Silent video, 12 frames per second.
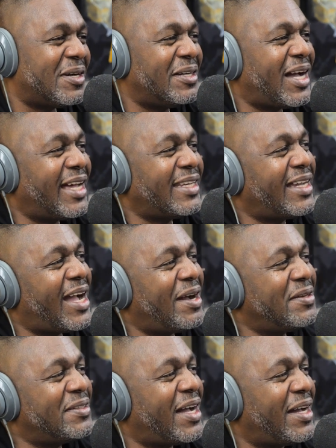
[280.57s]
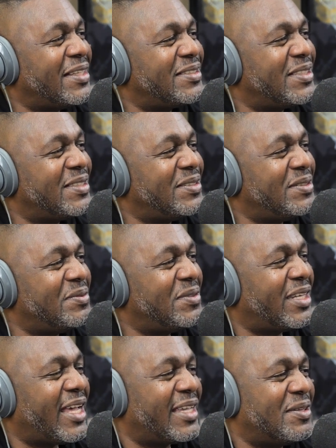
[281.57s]
so I, how how is it
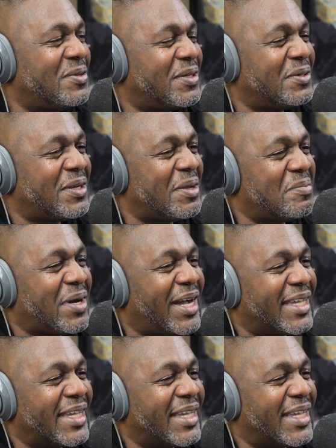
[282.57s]
like going on that